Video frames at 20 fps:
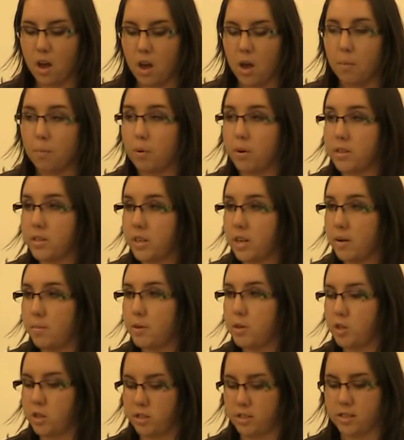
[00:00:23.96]
Printed
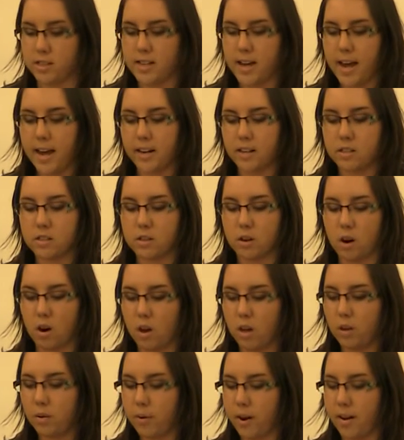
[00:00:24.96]
images and text are
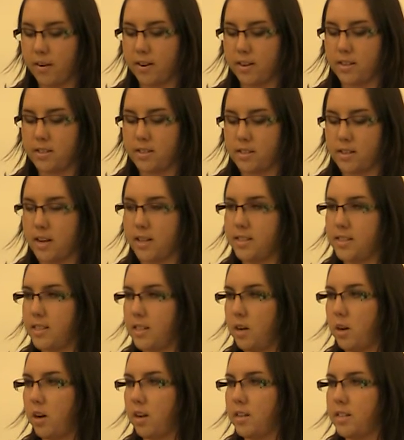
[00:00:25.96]
all around us and
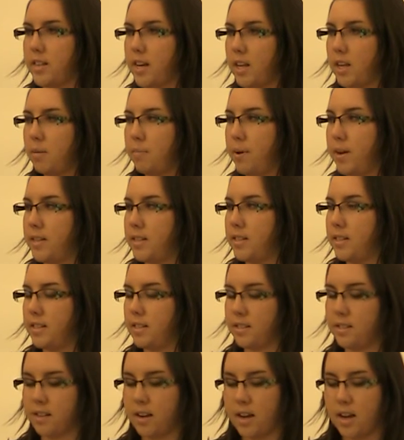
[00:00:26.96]
seen on a daily basis
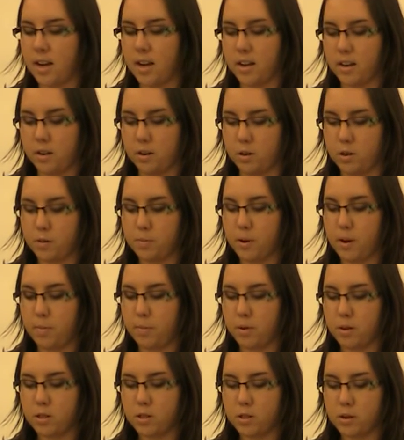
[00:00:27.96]
in
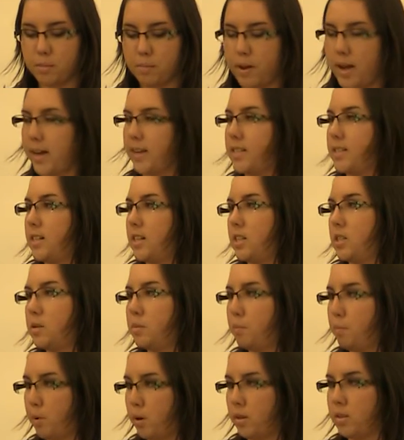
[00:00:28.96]
newspapers, magazines,
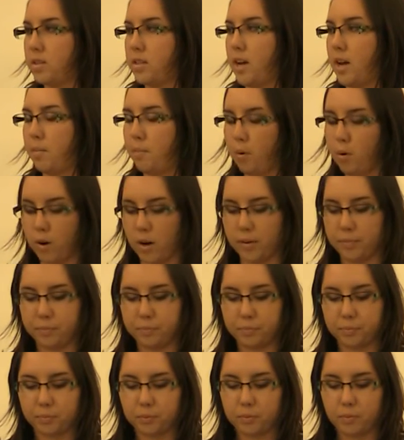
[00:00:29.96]
books, and more.
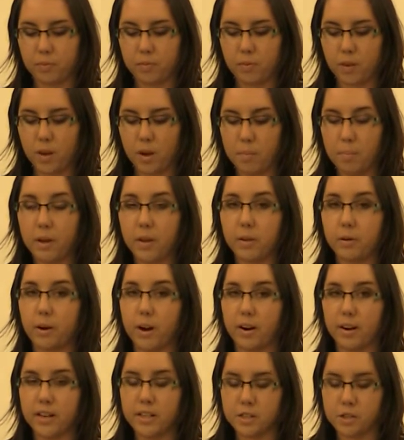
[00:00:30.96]
But
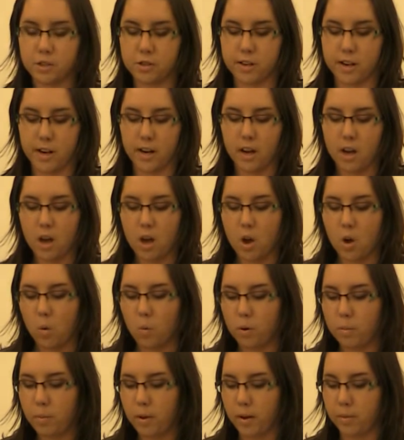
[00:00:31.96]
throughout history,
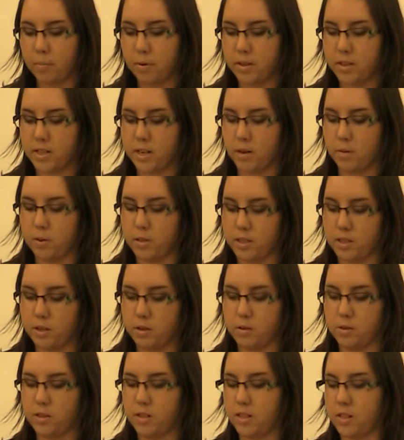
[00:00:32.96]
woodblock printing was
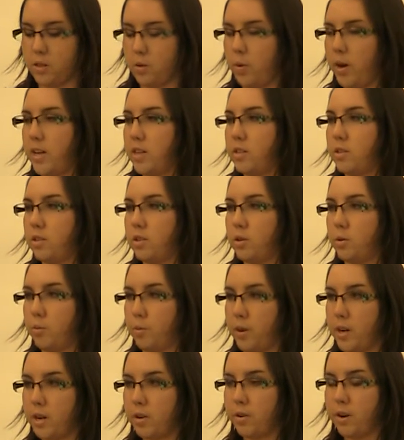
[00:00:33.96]
used as a way to
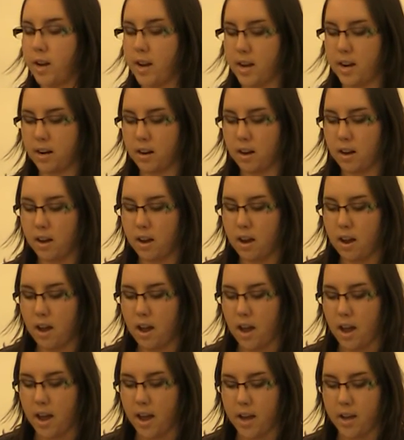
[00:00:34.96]
recreate
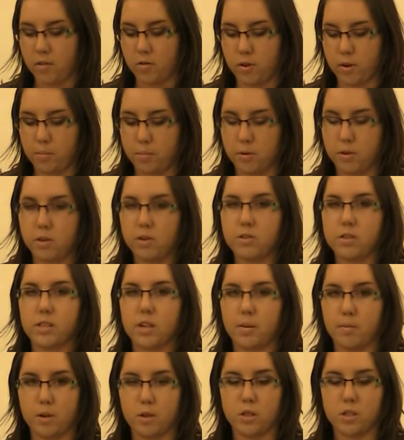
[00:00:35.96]
and reproduce
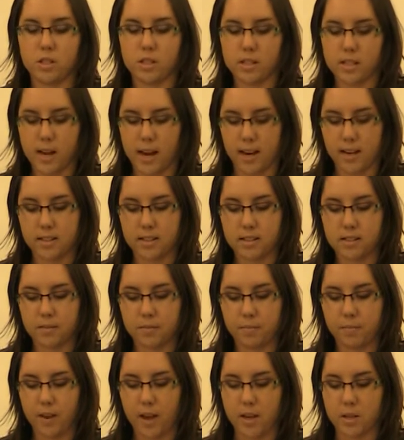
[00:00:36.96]
images and text,
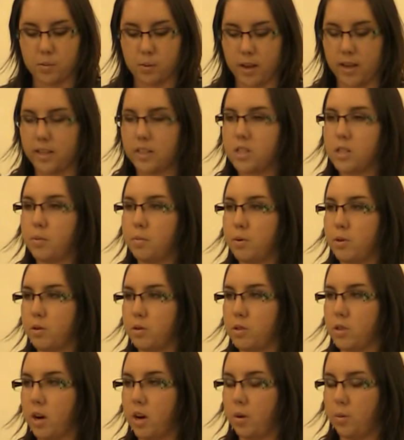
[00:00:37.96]
as well as to
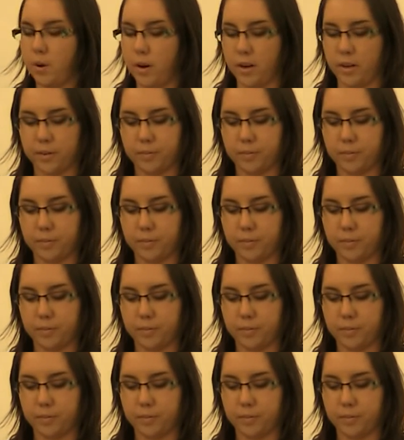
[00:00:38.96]
produce artwork.